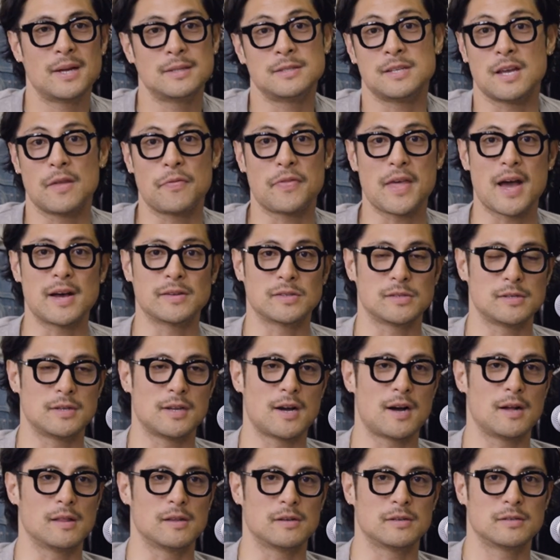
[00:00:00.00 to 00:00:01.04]

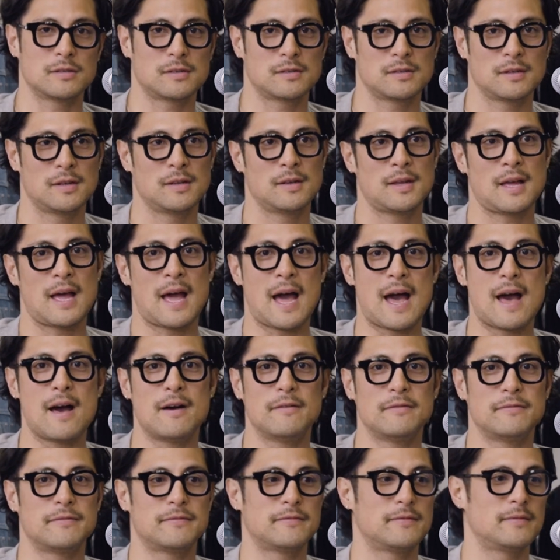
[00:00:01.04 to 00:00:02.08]
$10,000,
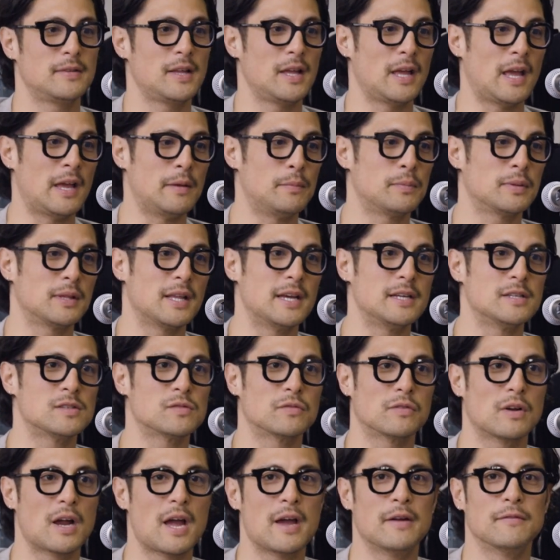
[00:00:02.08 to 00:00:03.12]
have a place
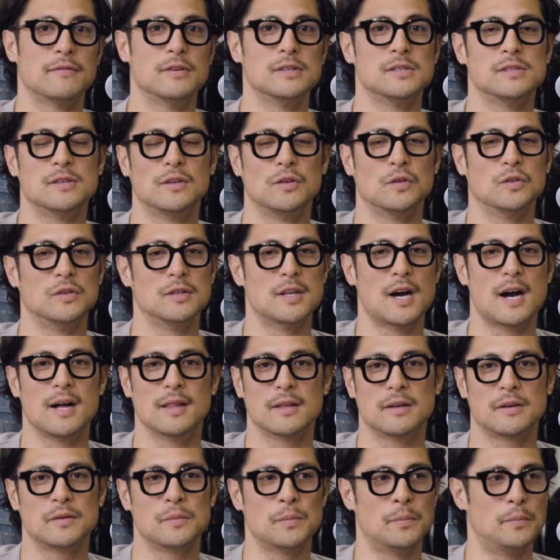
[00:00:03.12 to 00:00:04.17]
for every single
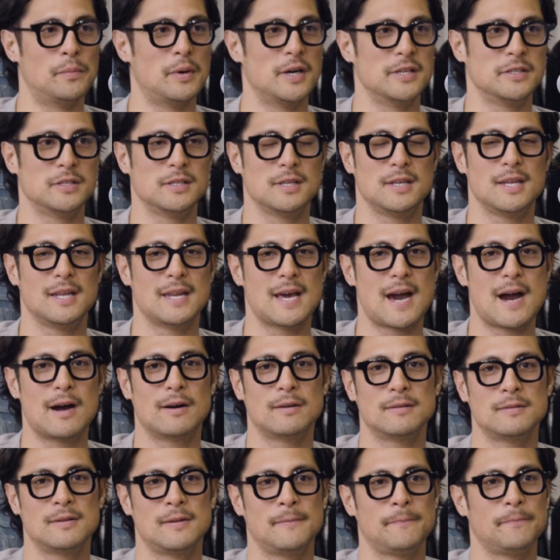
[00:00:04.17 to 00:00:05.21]
dollar, budget it
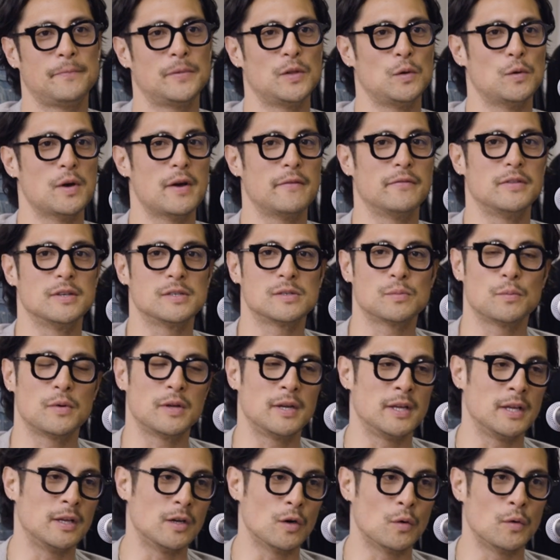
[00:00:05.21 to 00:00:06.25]
out. You have this
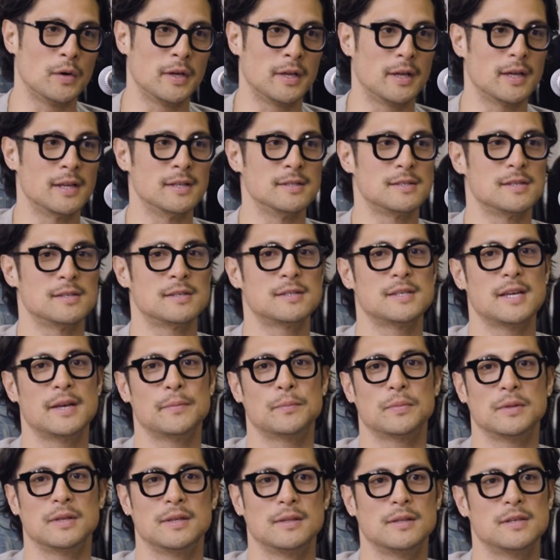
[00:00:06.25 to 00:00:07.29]
money going into
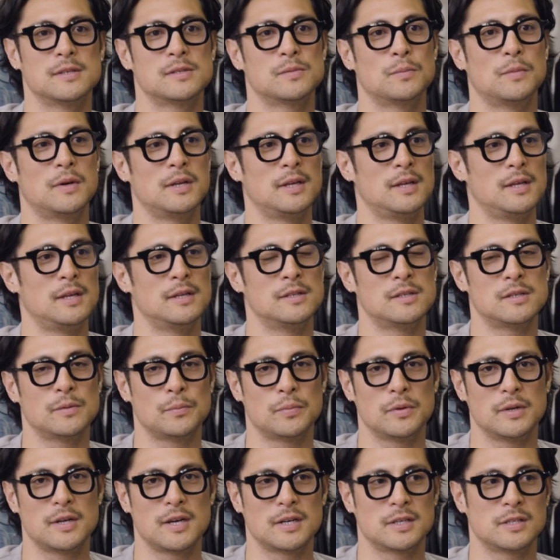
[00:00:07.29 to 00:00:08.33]
sampling, this money into
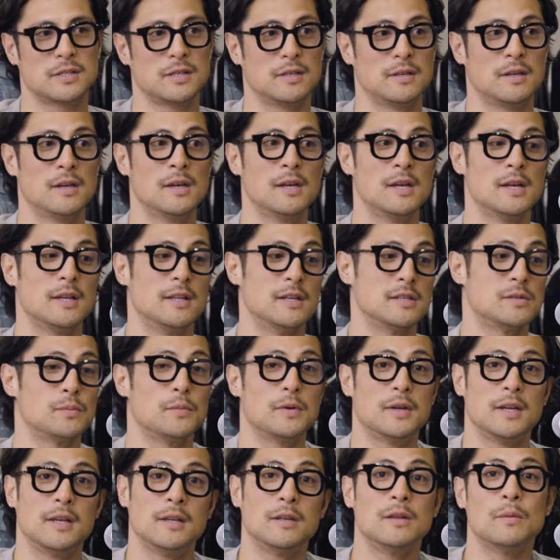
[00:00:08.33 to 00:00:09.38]
production, this
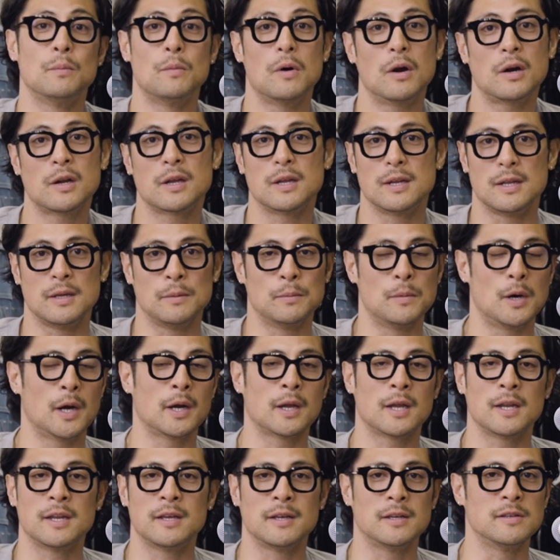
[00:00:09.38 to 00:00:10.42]
money into marketing.
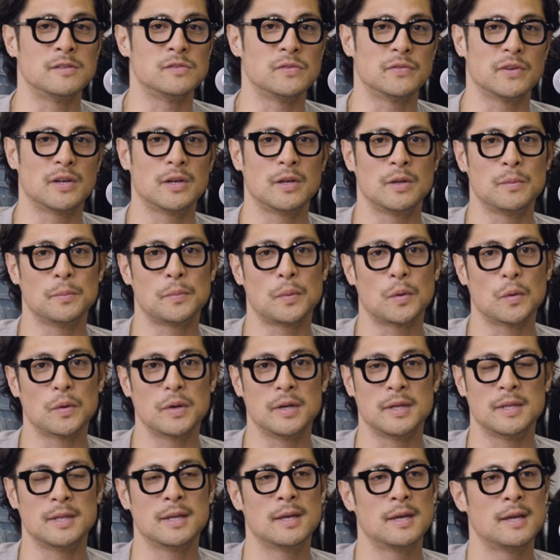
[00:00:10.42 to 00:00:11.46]
Marketing is very
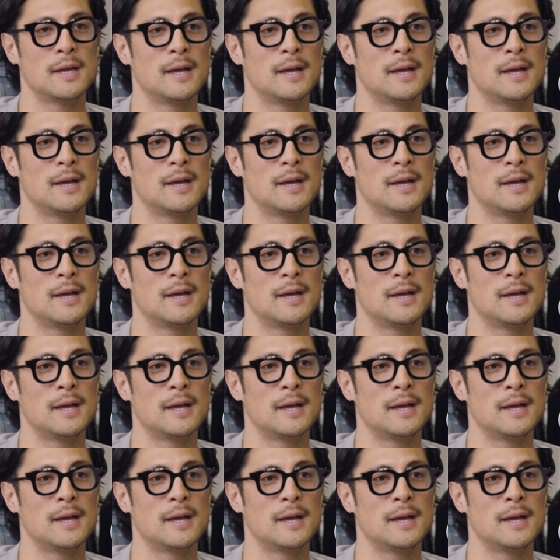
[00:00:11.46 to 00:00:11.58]
important.